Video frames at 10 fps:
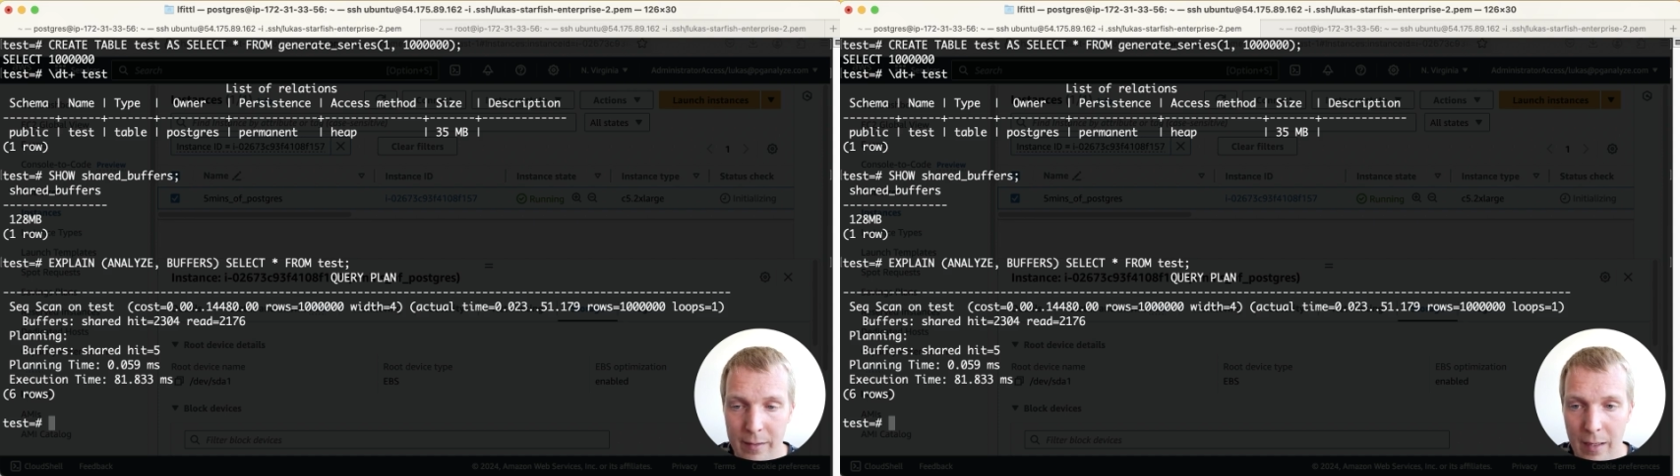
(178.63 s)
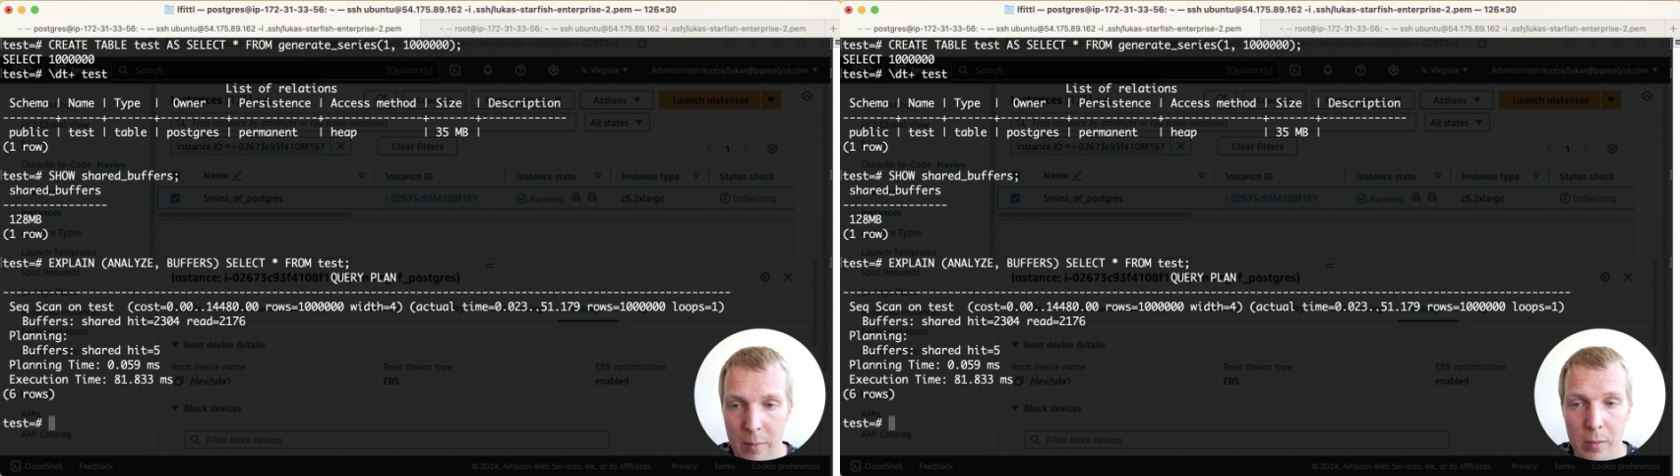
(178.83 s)

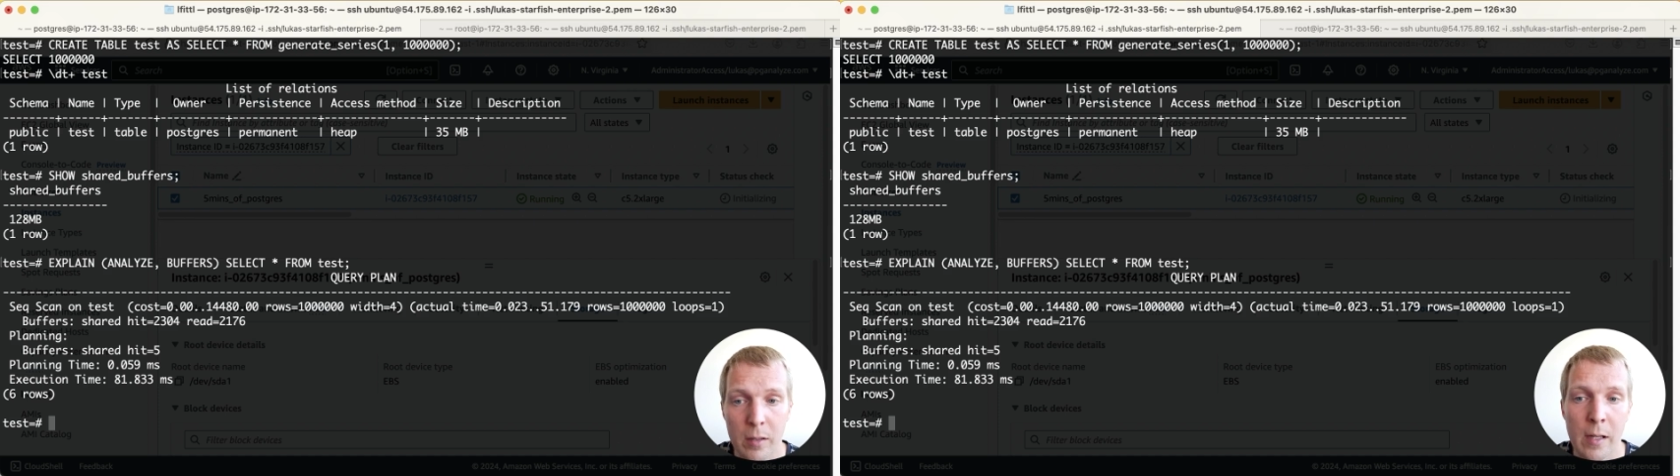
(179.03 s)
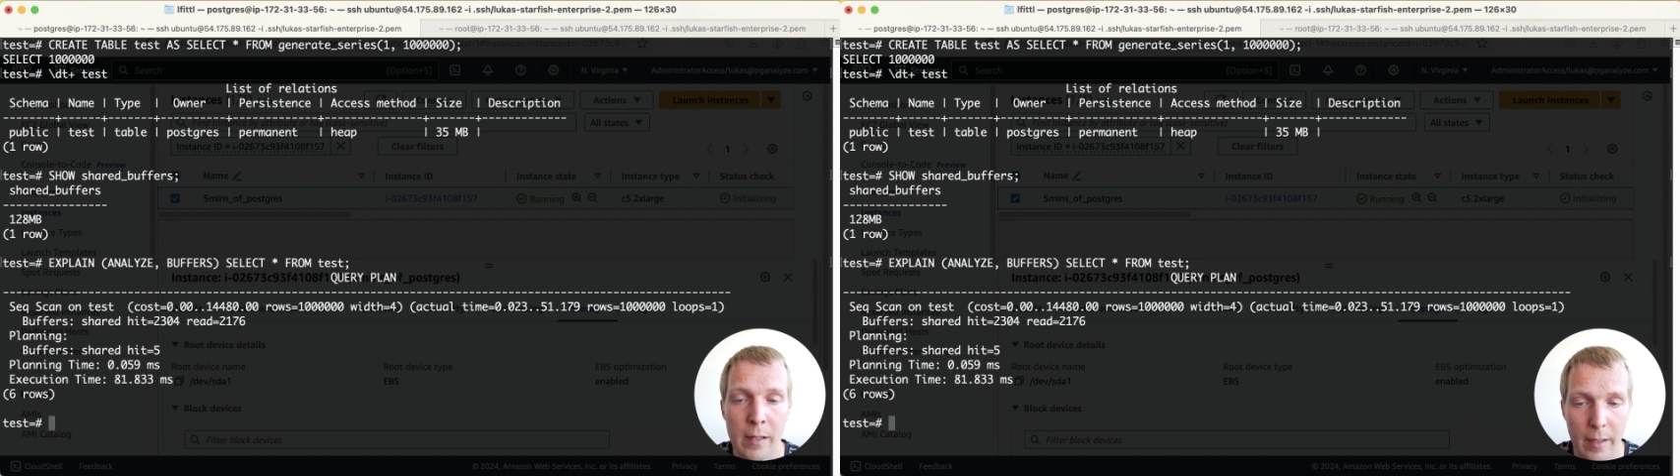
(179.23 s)

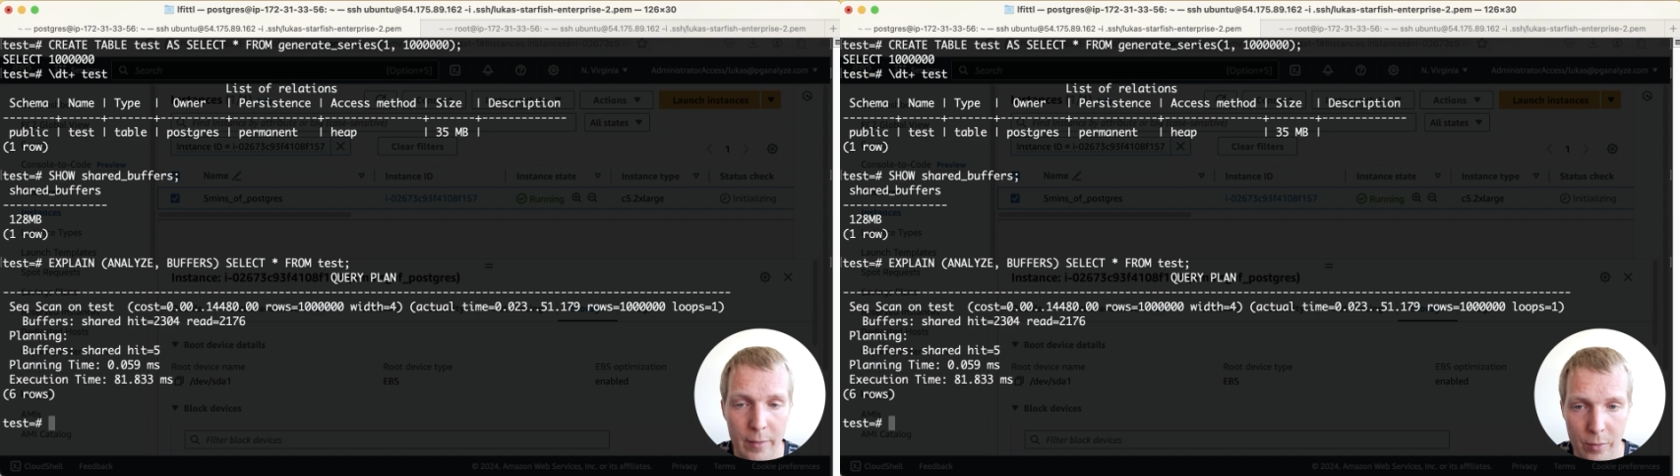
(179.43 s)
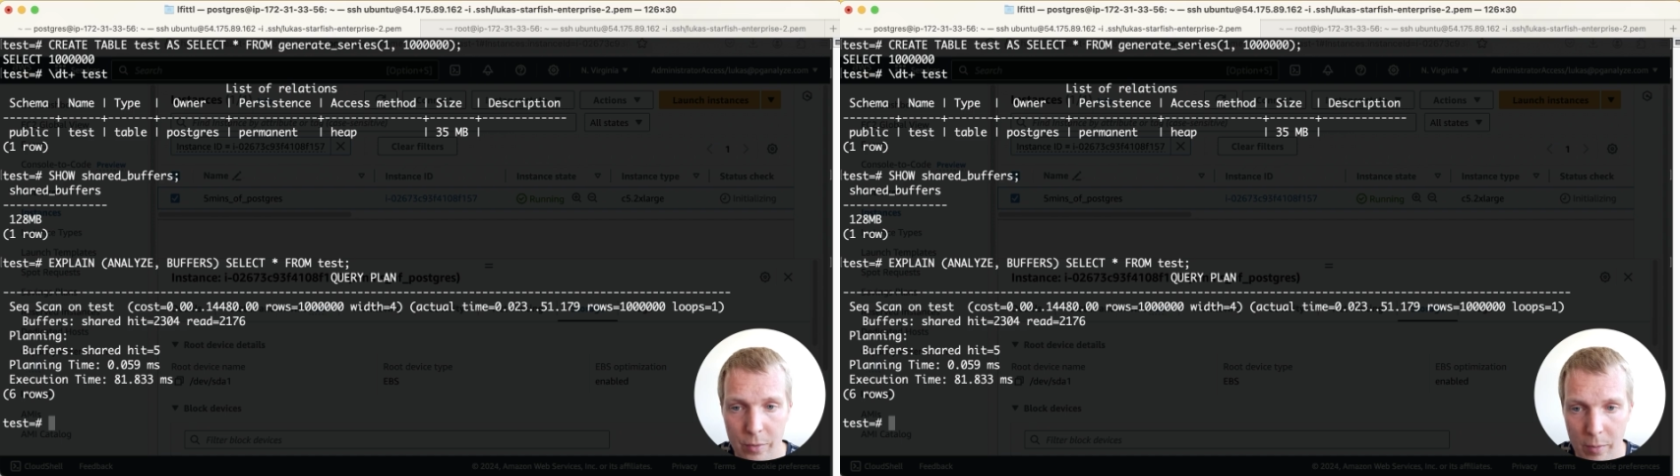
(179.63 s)
table
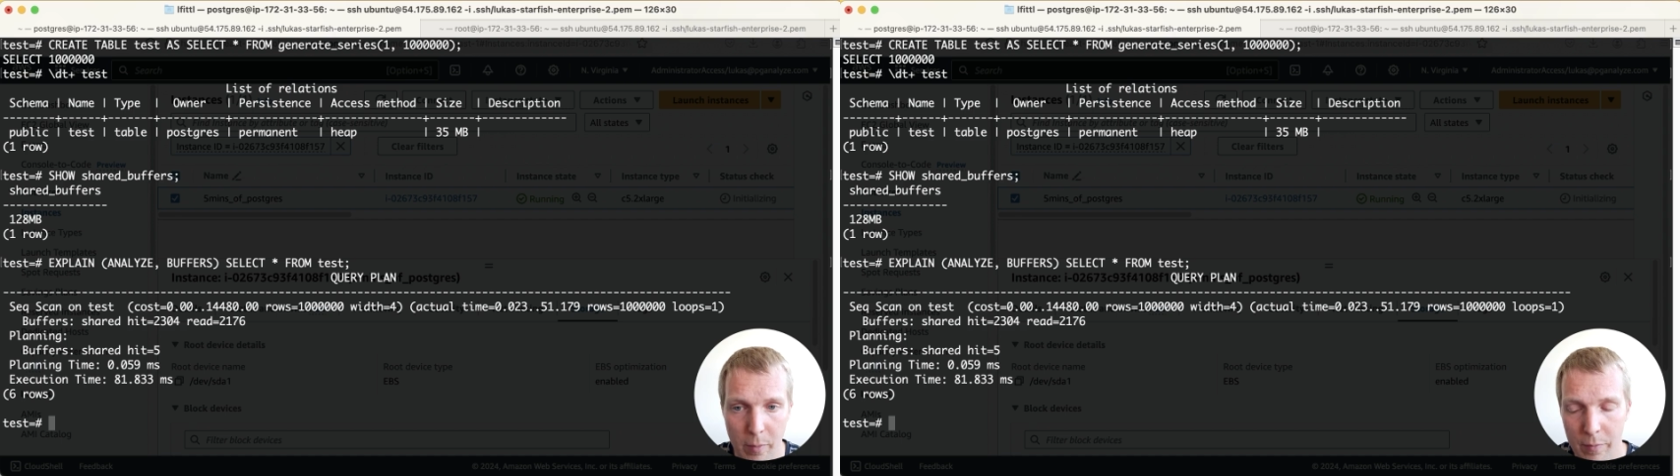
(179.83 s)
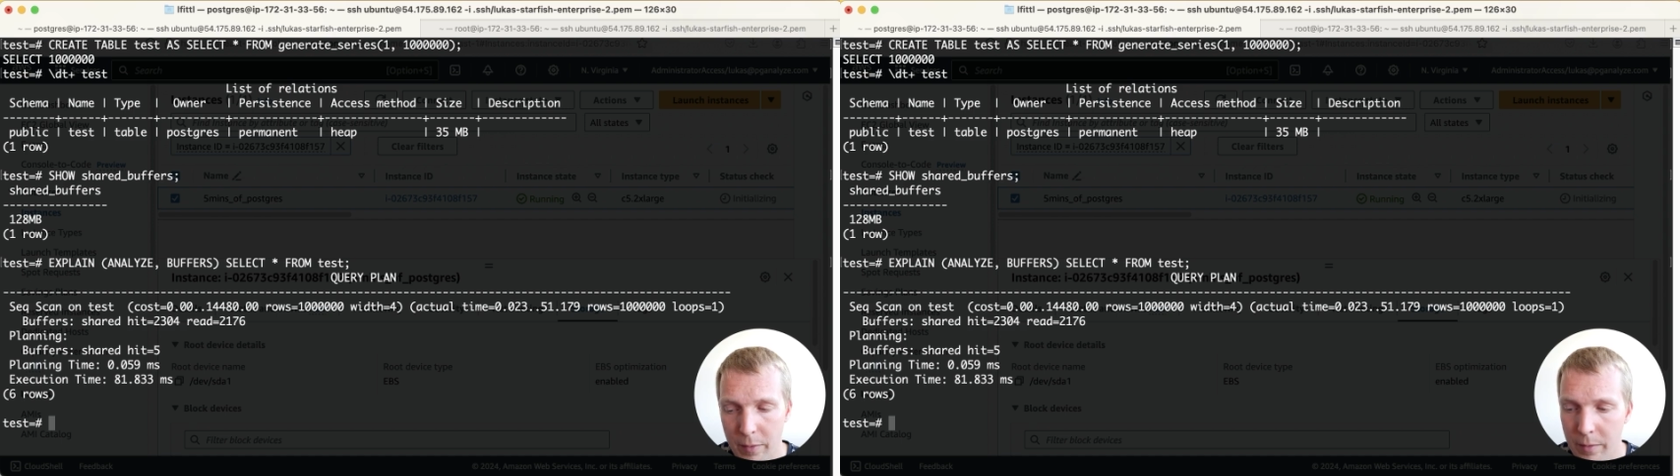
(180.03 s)
is in shared
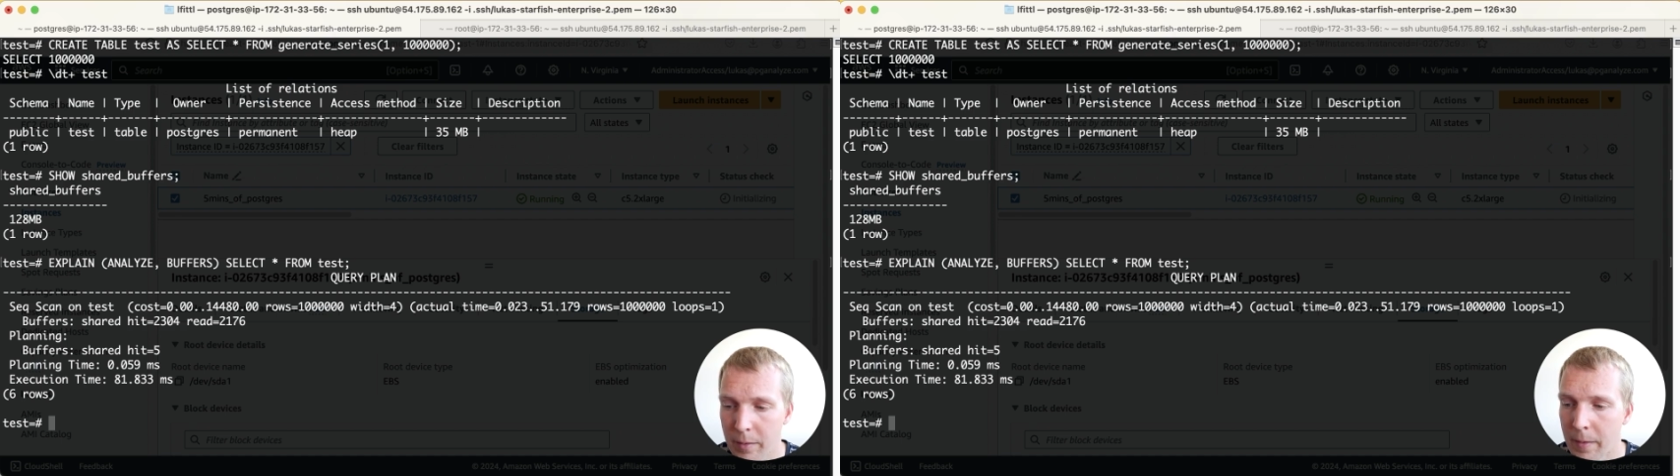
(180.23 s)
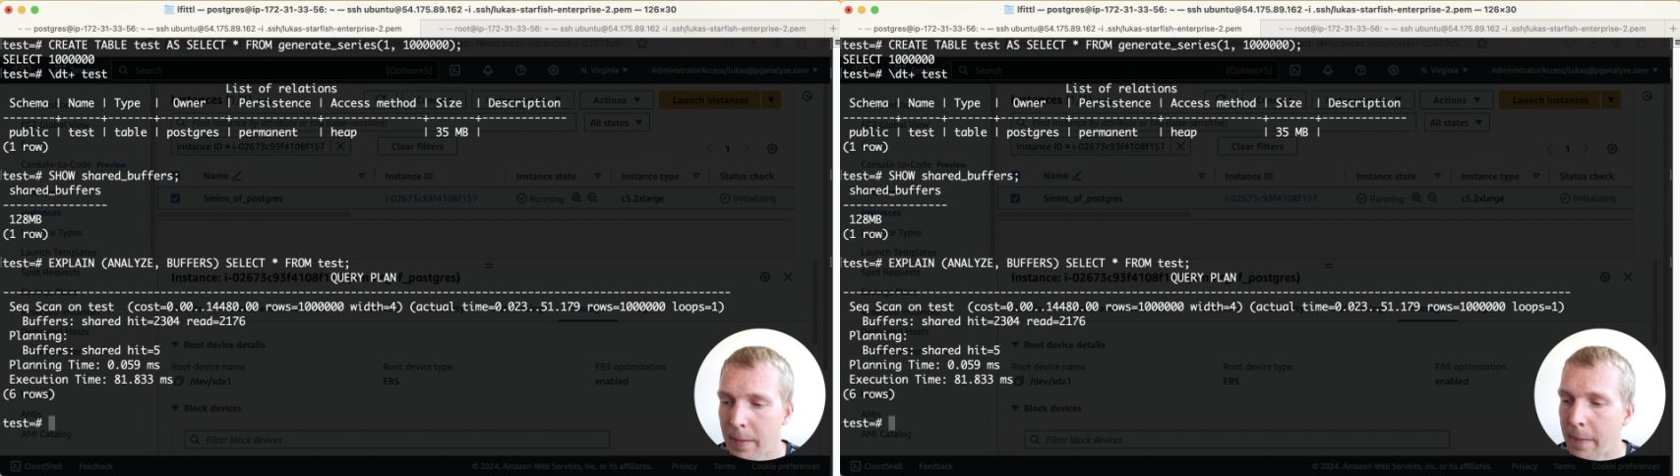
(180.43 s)
buffers.